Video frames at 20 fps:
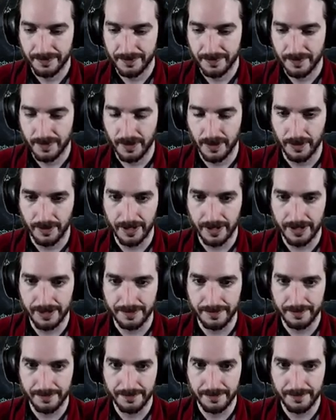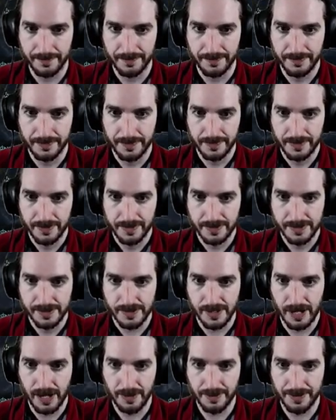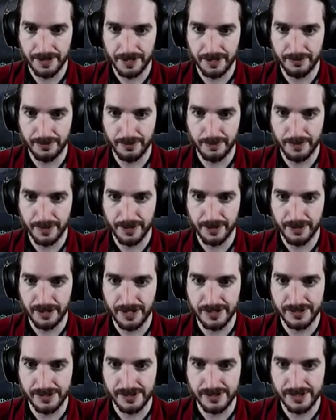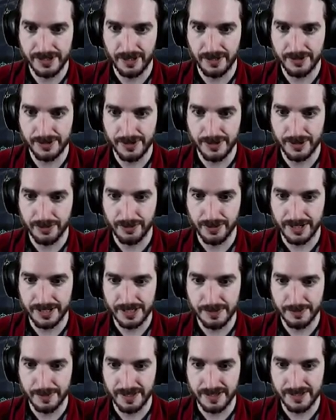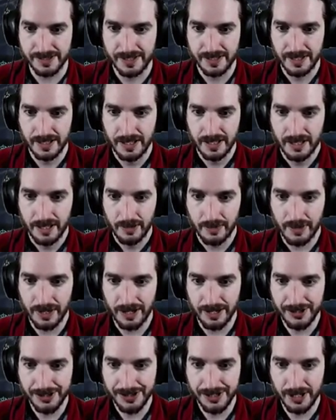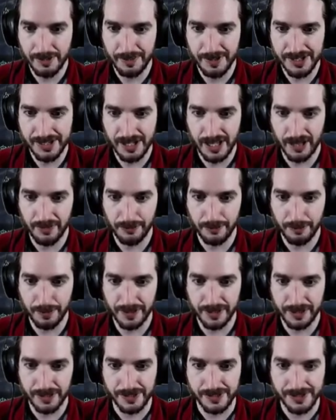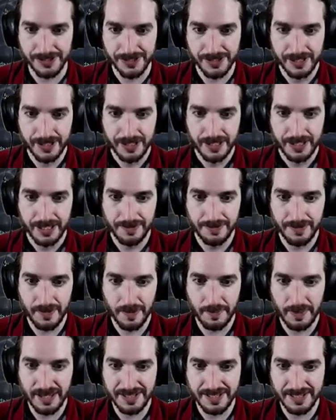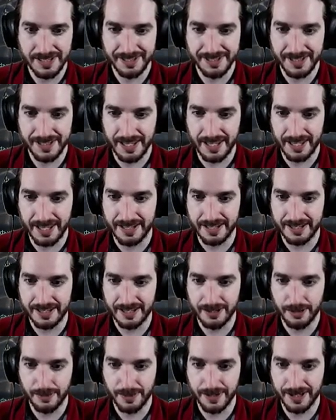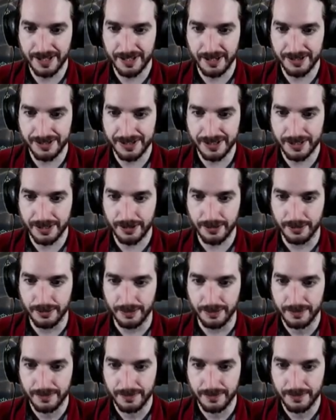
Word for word: Alright. So how are we going to familiarize ourselves with the Great Expanse? Well, aren't you a bunch of helpful buggers? If you've a mind to lend a hand, I know where you ought to go.